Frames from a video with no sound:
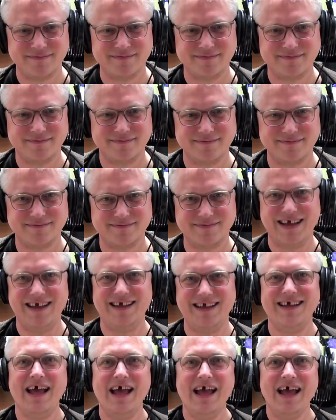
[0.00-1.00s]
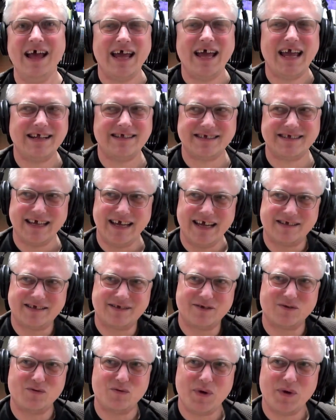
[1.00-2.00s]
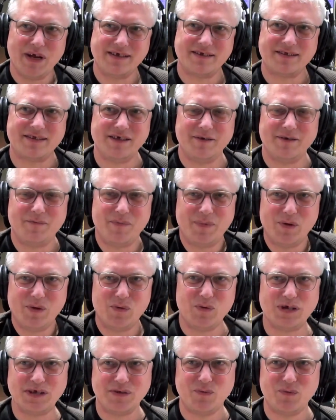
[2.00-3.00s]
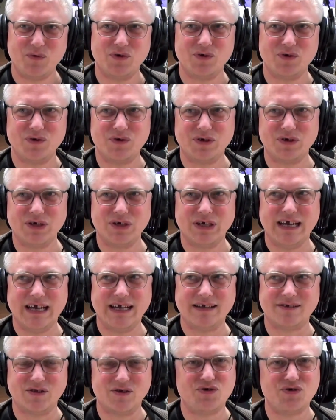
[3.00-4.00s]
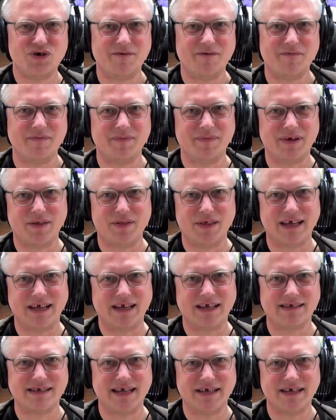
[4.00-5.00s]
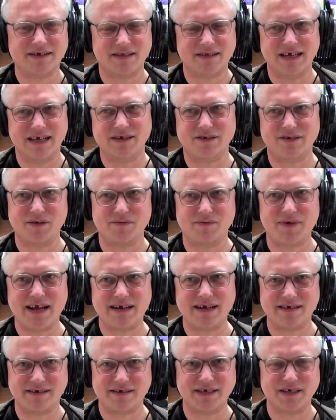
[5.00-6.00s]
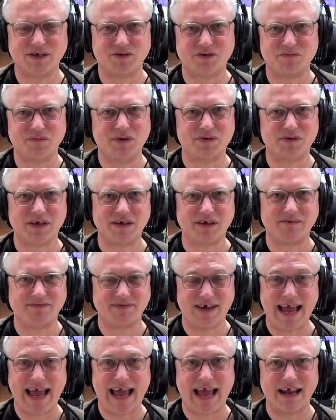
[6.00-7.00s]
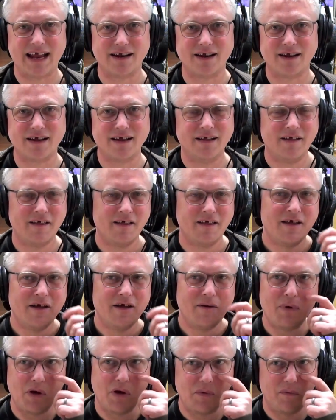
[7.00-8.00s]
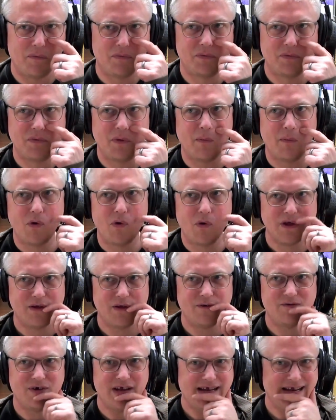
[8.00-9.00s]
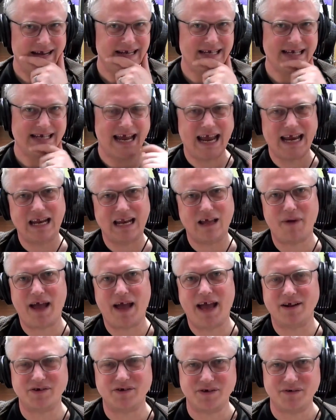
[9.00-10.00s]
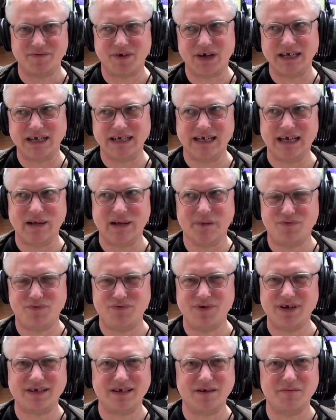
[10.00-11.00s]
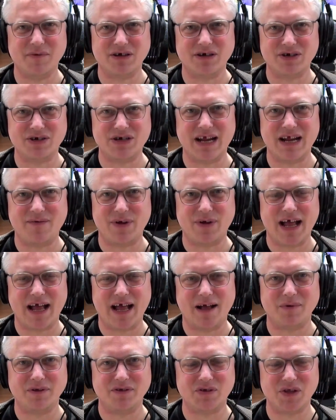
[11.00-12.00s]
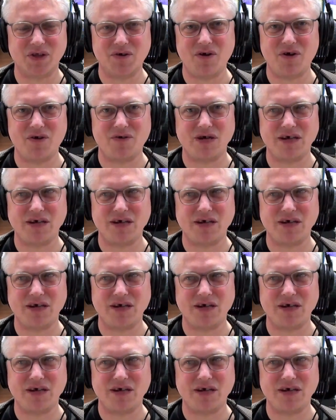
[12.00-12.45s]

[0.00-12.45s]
It's always what it's the dream, I think, isn't it? It's the fantasy as a music fan. But the more you read into any band, you find it pretty much never happens. There are exceptions.